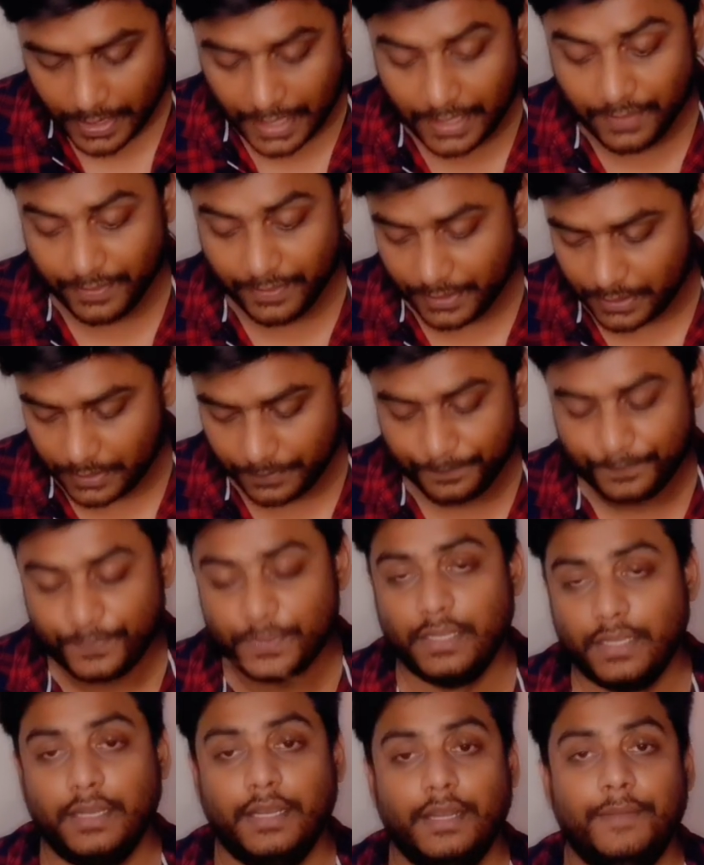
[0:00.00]
Anyways,
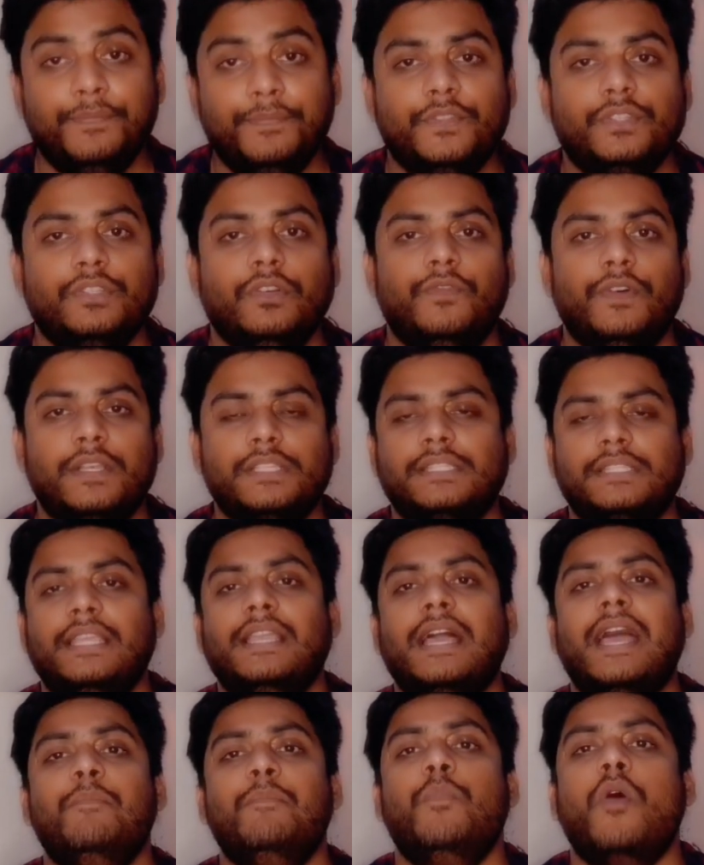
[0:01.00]
so first
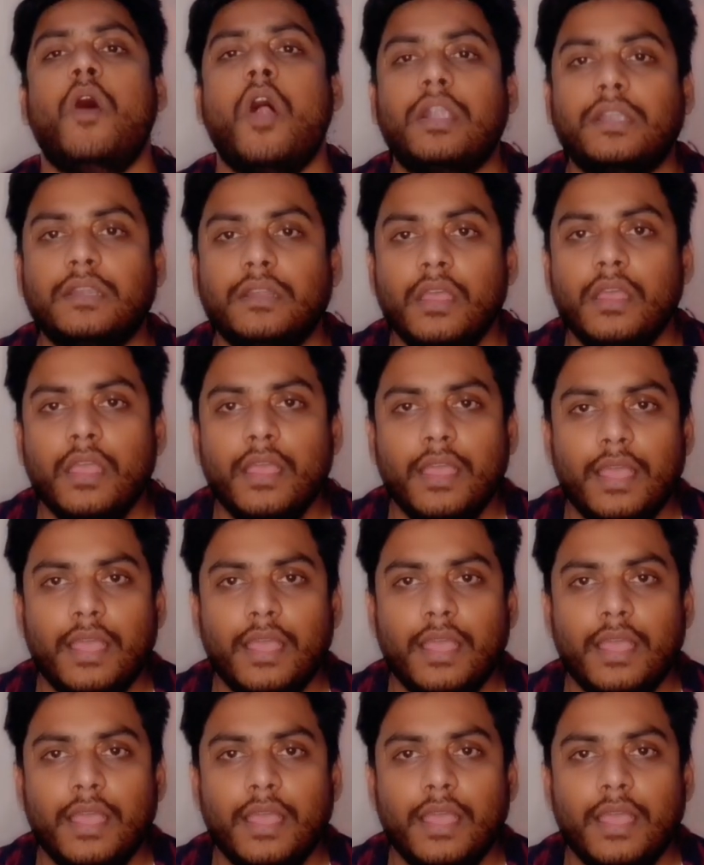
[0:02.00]
thing I bought,